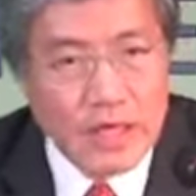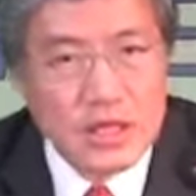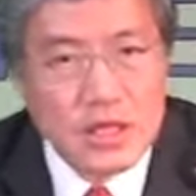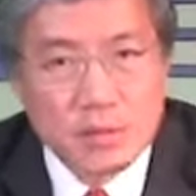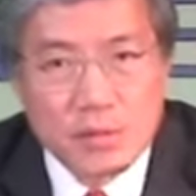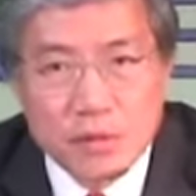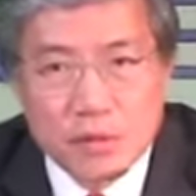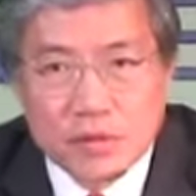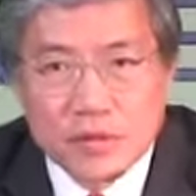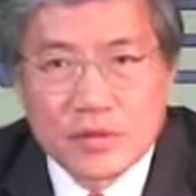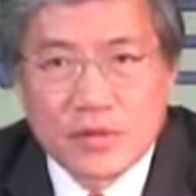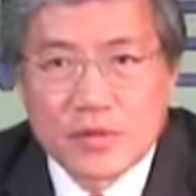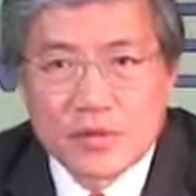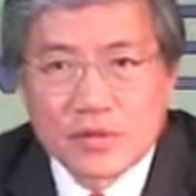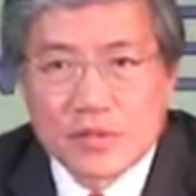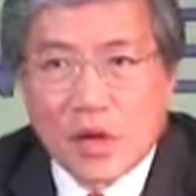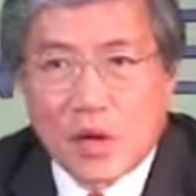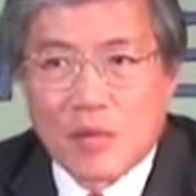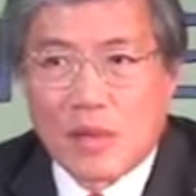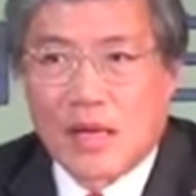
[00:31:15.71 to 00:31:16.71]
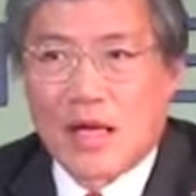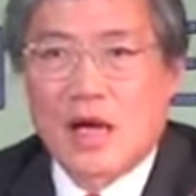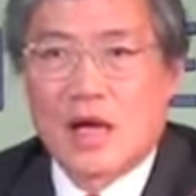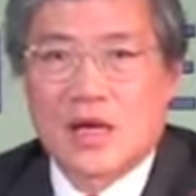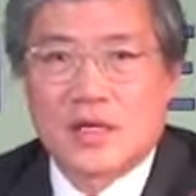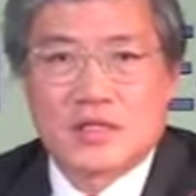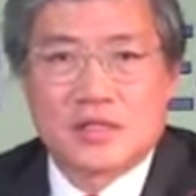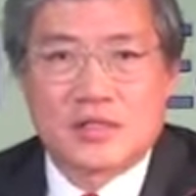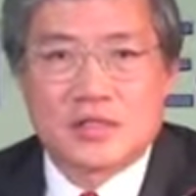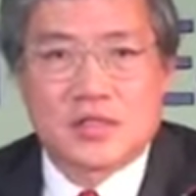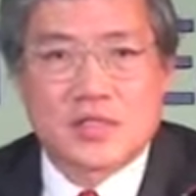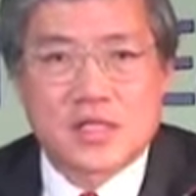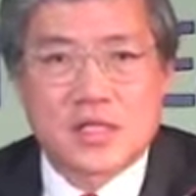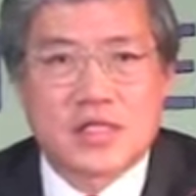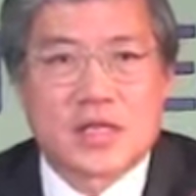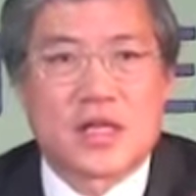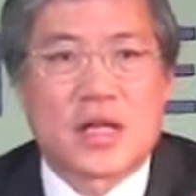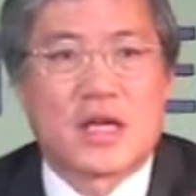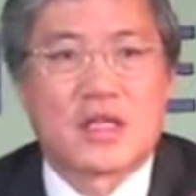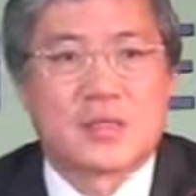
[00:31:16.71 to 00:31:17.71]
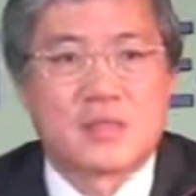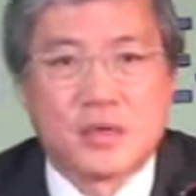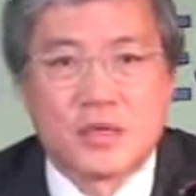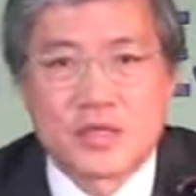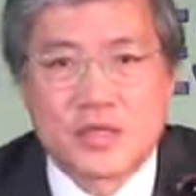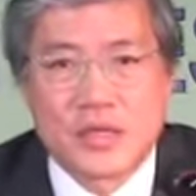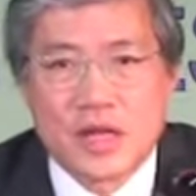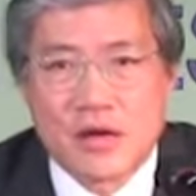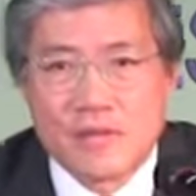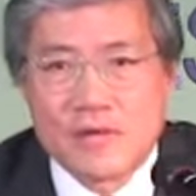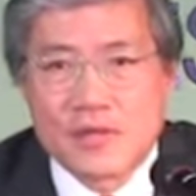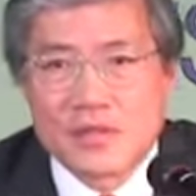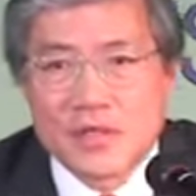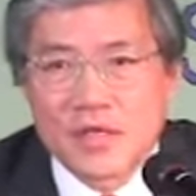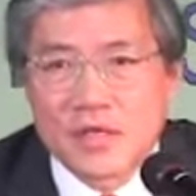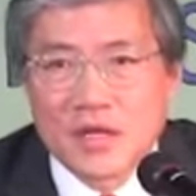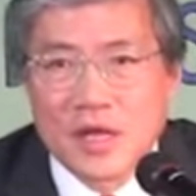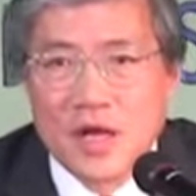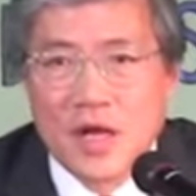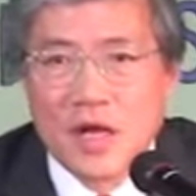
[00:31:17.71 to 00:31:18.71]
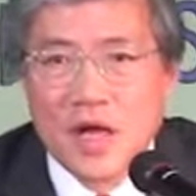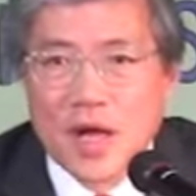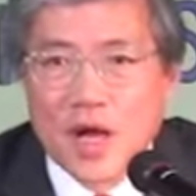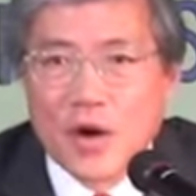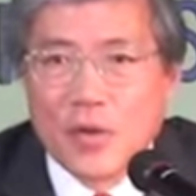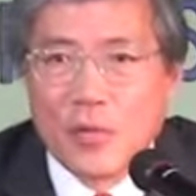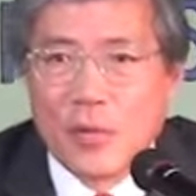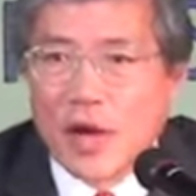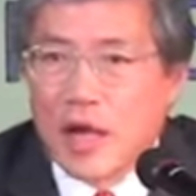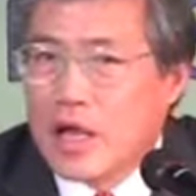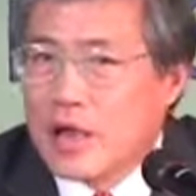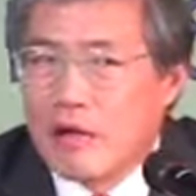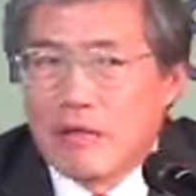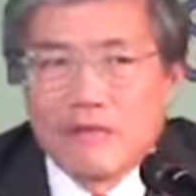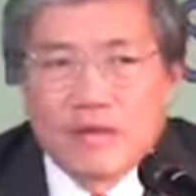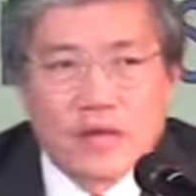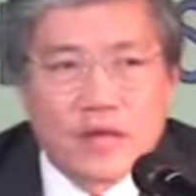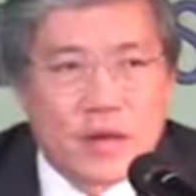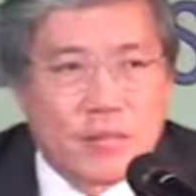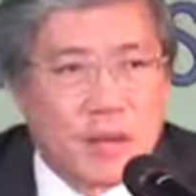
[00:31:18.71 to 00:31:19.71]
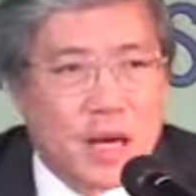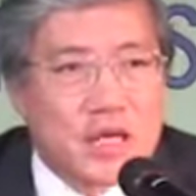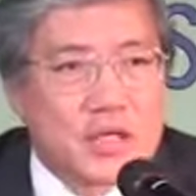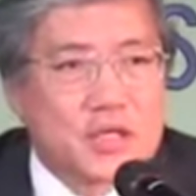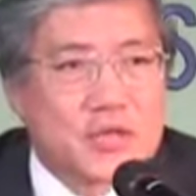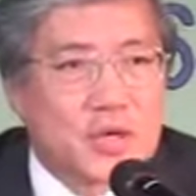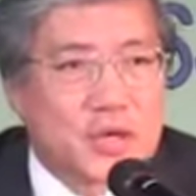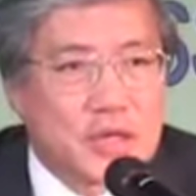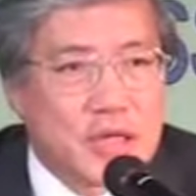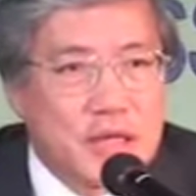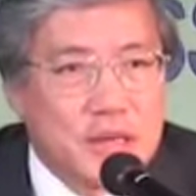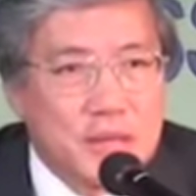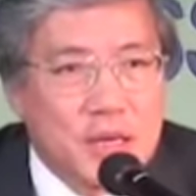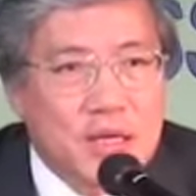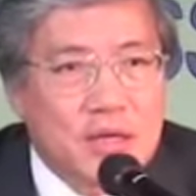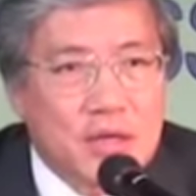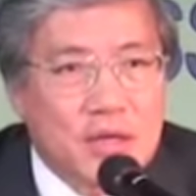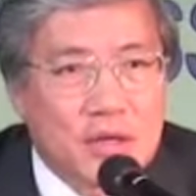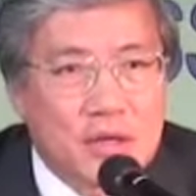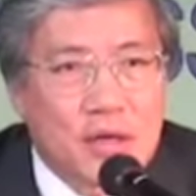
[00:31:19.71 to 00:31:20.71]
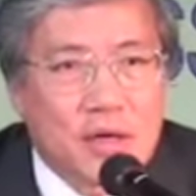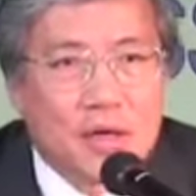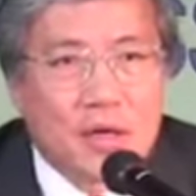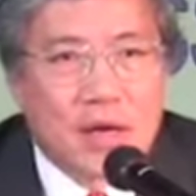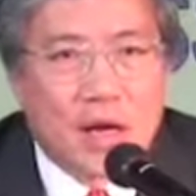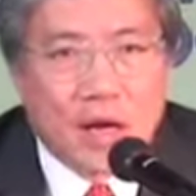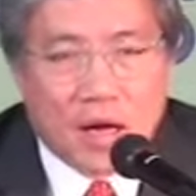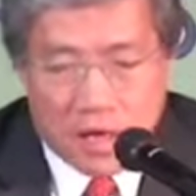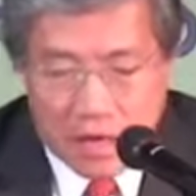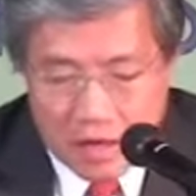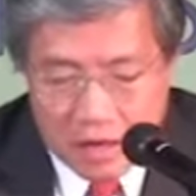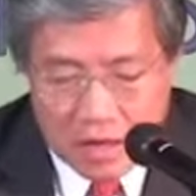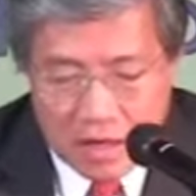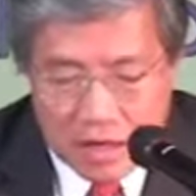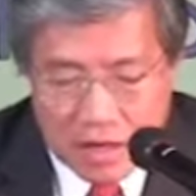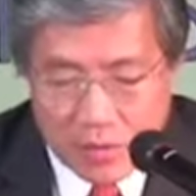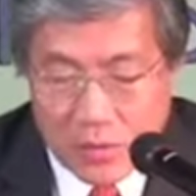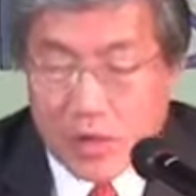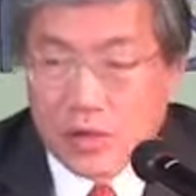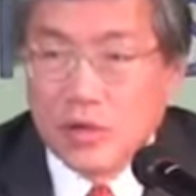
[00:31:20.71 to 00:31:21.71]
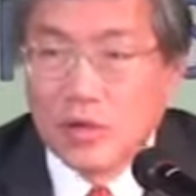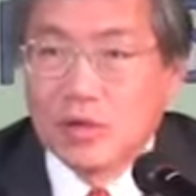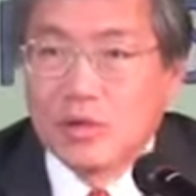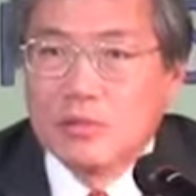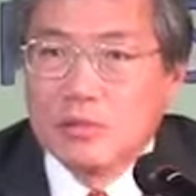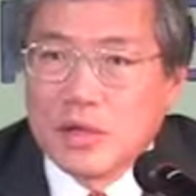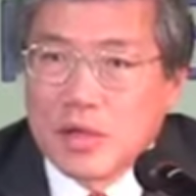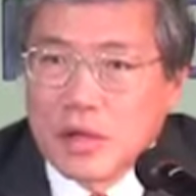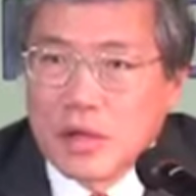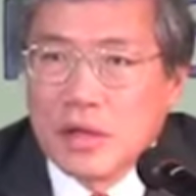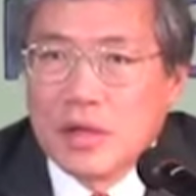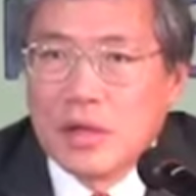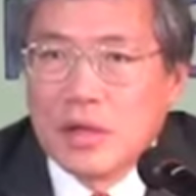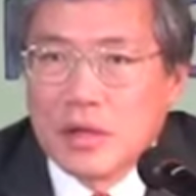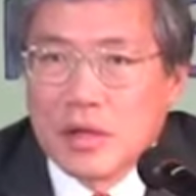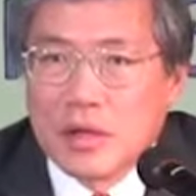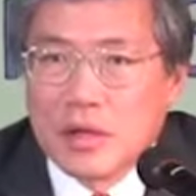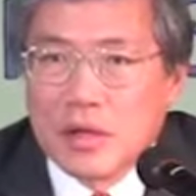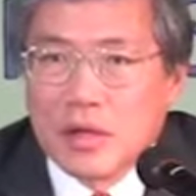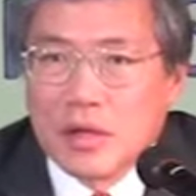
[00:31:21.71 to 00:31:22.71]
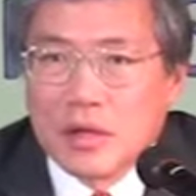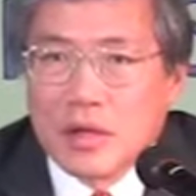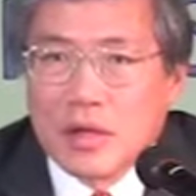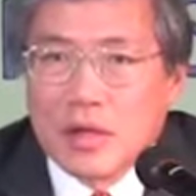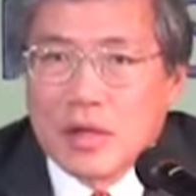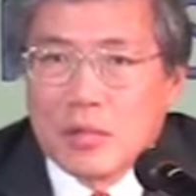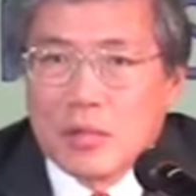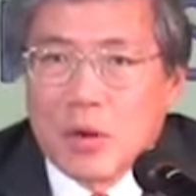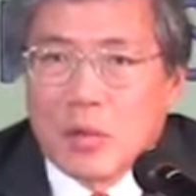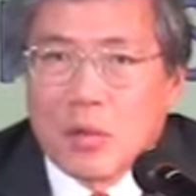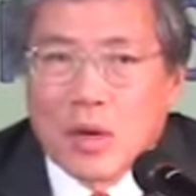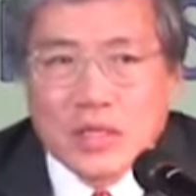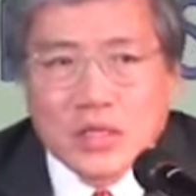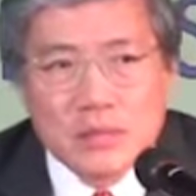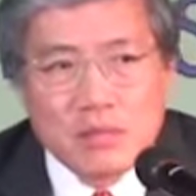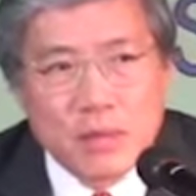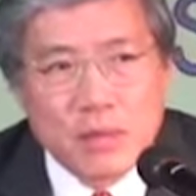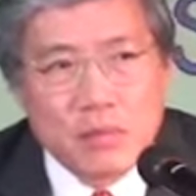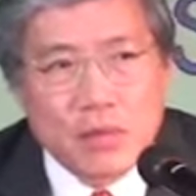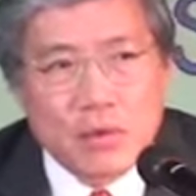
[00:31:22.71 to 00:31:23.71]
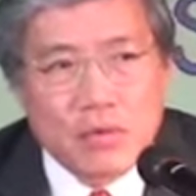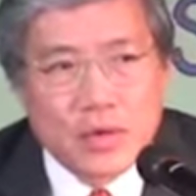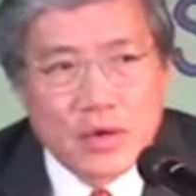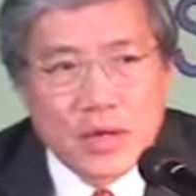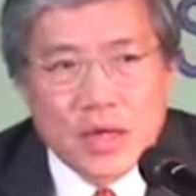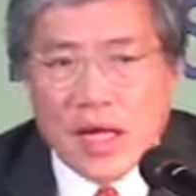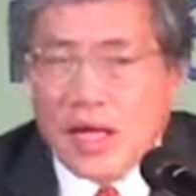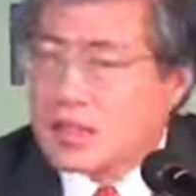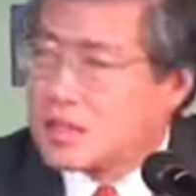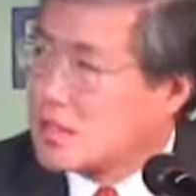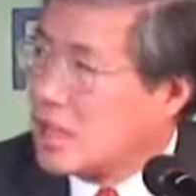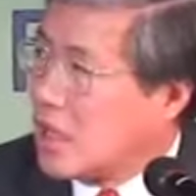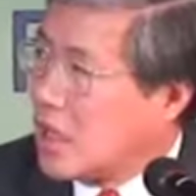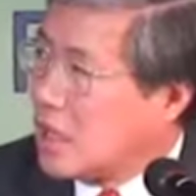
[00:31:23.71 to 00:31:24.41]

spooked. It's, oh my gosh, there's such a large budget deficit, way over the Maastricht limit. We are doomed. But once people realize